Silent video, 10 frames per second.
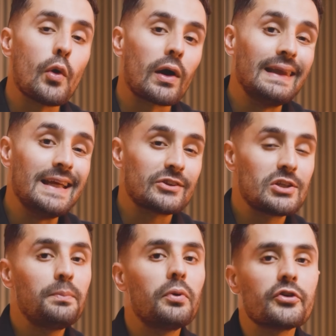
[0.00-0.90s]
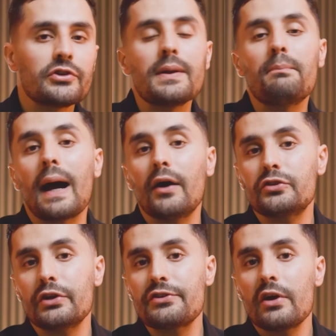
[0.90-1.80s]
who are literally pushing the
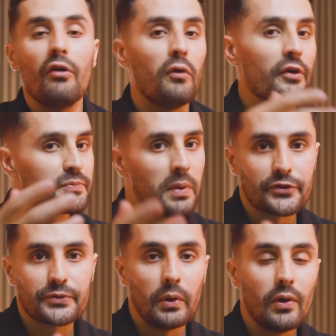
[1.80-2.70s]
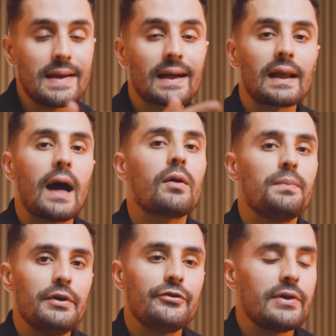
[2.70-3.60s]
boundaries of what's possible in cloud
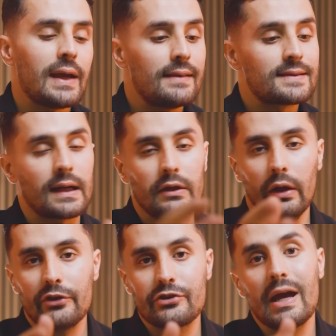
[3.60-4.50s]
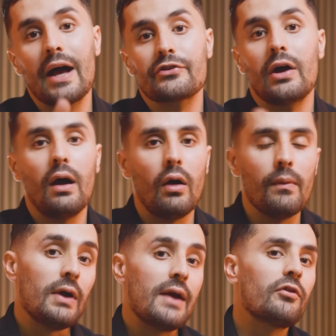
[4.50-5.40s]
computing and technology as a whole.
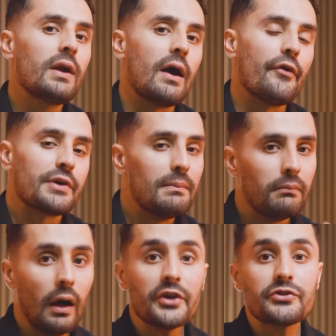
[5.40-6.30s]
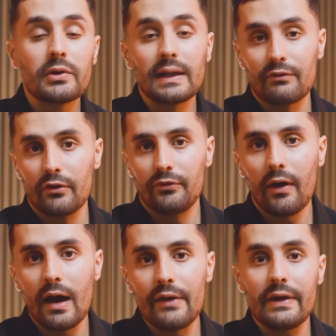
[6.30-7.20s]
For everyone else, mastering level
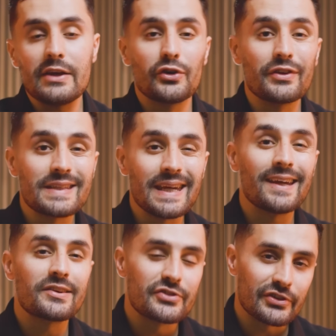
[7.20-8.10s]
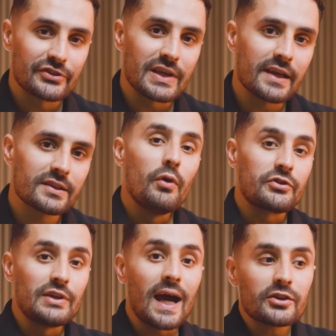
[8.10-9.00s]
5 is your ticket to success, which
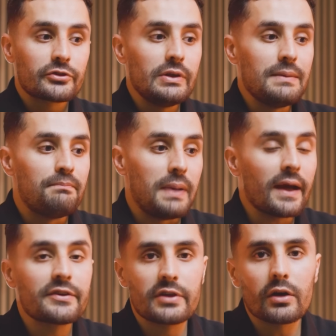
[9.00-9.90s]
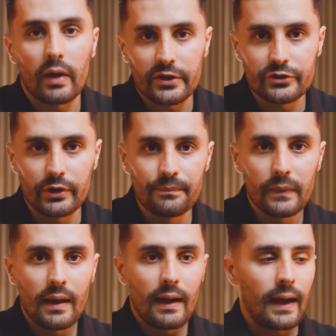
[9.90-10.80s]
naturally begs the question,
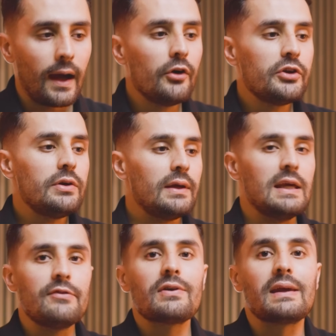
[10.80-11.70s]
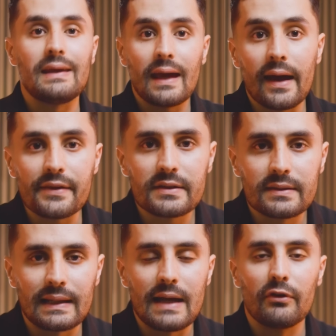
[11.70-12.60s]
how do you even get
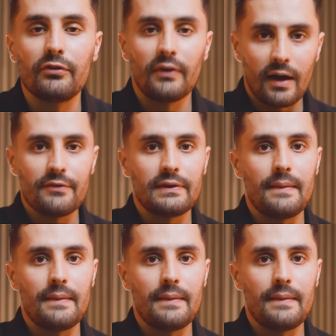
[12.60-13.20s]
to level 5